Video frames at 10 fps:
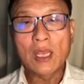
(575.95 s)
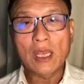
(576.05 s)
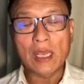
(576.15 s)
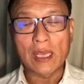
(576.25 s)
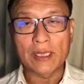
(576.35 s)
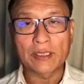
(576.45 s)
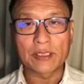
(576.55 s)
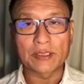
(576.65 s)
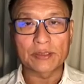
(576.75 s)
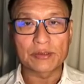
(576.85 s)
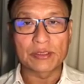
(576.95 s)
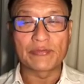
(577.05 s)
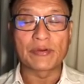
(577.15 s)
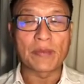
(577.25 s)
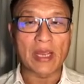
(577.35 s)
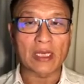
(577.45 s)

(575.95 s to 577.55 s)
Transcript: and uh, driven by